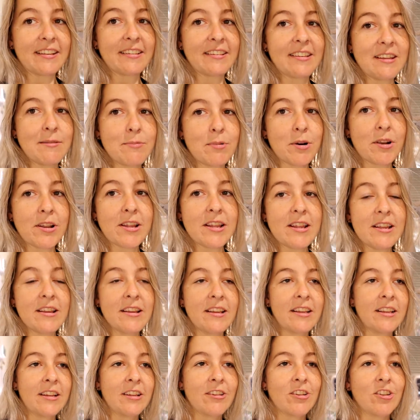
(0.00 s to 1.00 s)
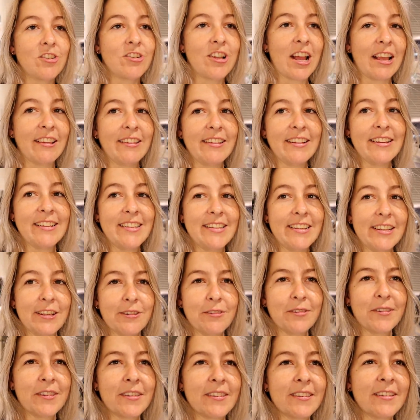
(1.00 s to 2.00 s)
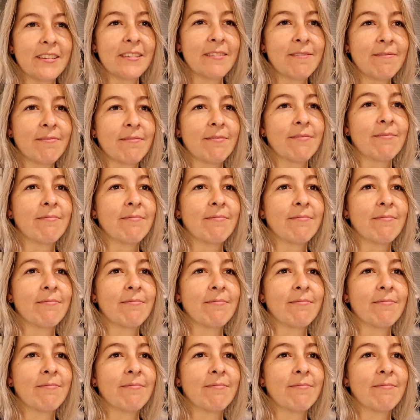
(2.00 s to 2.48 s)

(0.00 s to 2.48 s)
60 body, chassis, diffs,